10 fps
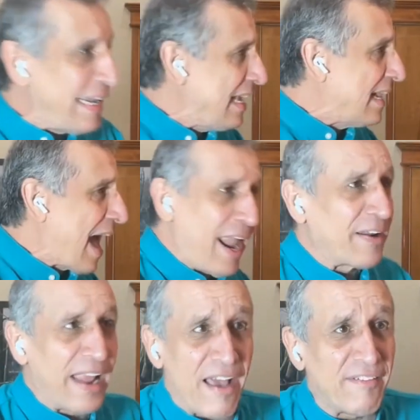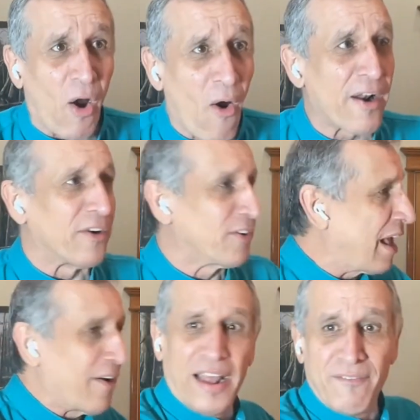need. I don't even have the orders.
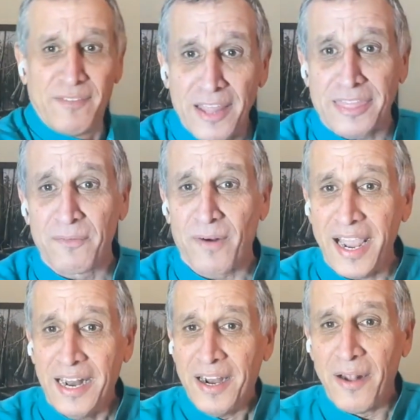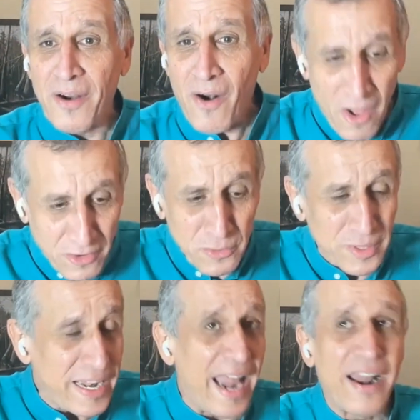I don't have nothing, right? And they're all
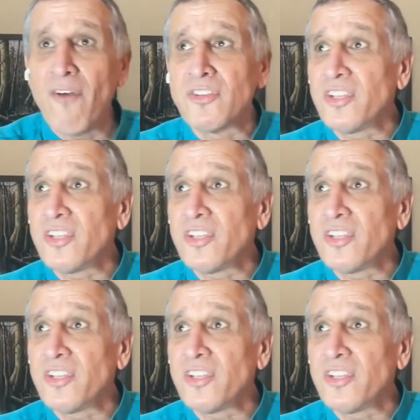doing that. And all of a